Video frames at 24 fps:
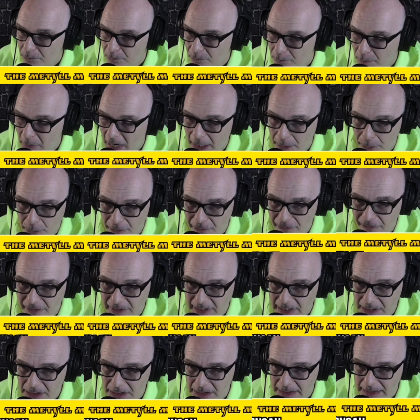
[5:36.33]
My
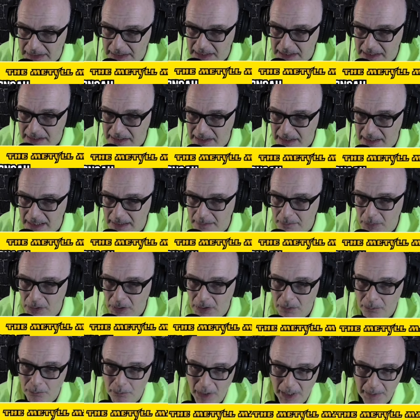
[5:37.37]
reveal at this time,
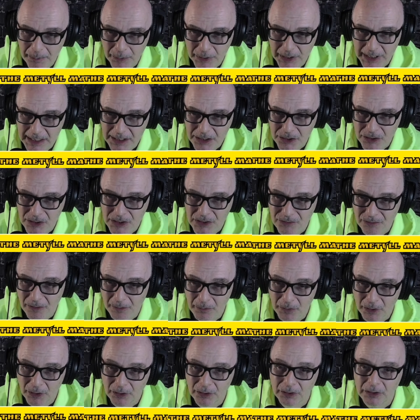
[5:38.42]
my predictions
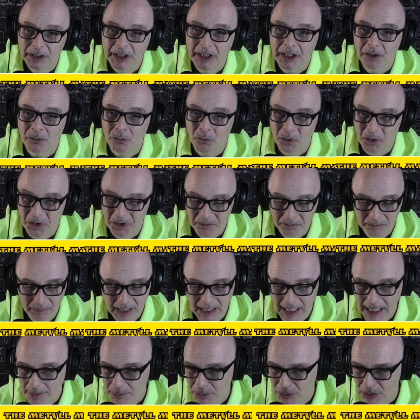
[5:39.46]
from earlier were
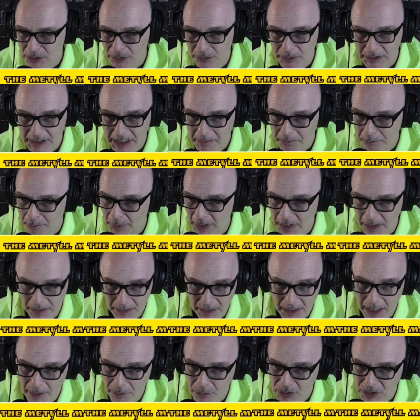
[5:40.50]
absolutely
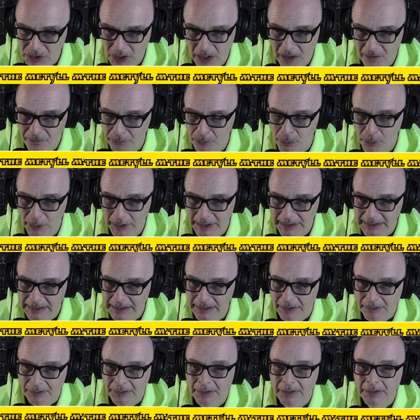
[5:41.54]
bunk. I was off point
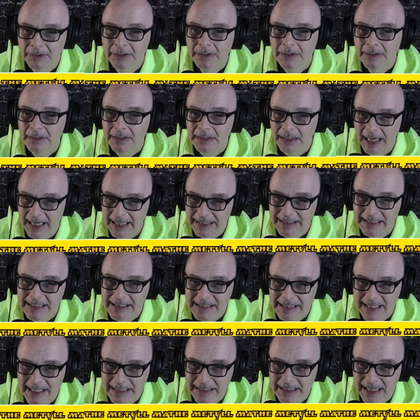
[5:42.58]
here. I did
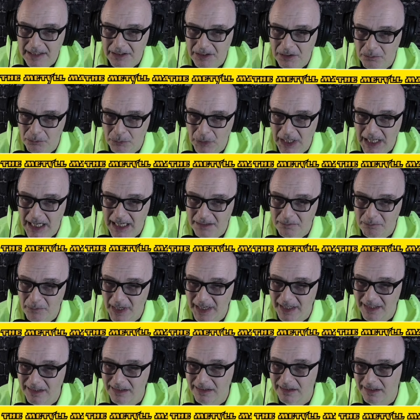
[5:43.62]
say death and black
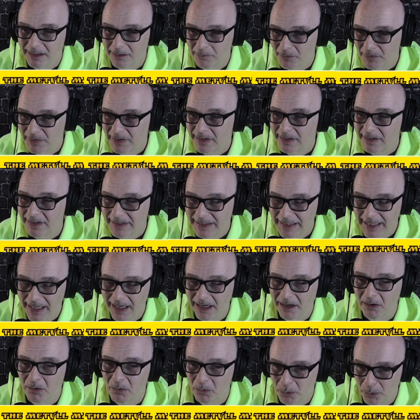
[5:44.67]
metal, and I'm thinking,
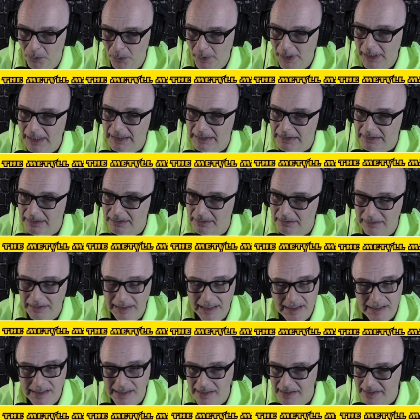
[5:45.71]
yeah, right,
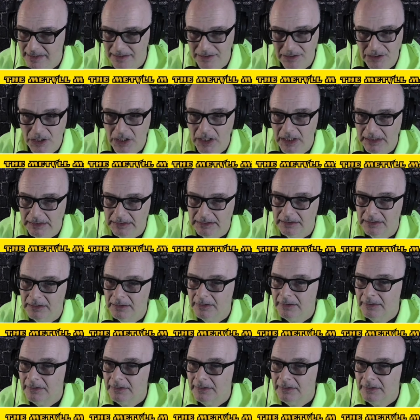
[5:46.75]
this is not.